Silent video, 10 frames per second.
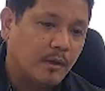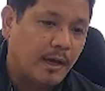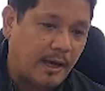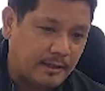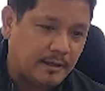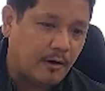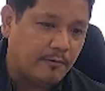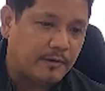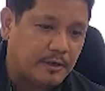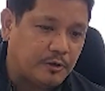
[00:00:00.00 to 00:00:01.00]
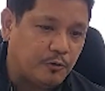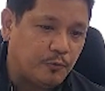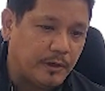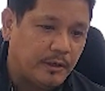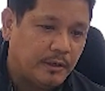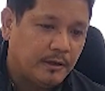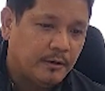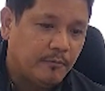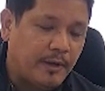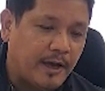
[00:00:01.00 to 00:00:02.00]
and now in continuing,
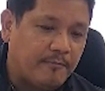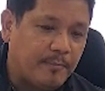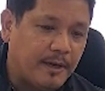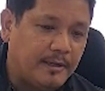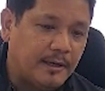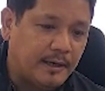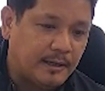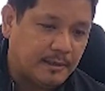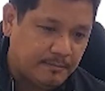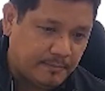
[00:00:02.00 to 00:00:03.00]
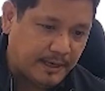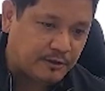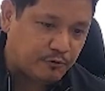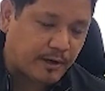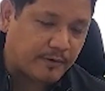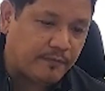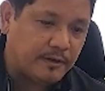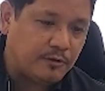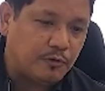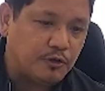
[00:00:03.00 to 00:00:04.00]
we have made extra
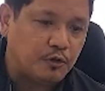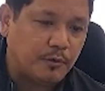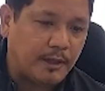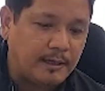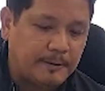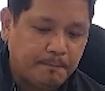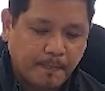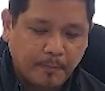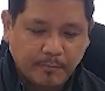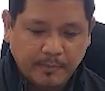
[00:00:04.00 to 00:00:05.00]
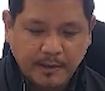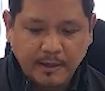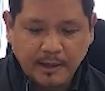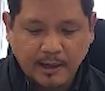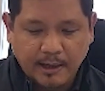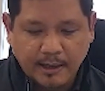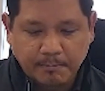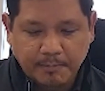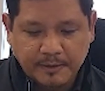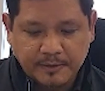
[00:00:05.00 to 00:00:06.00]
effort to ensure that the
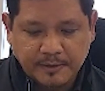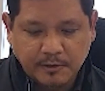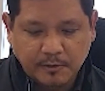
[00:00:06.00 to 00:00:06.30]
MPSC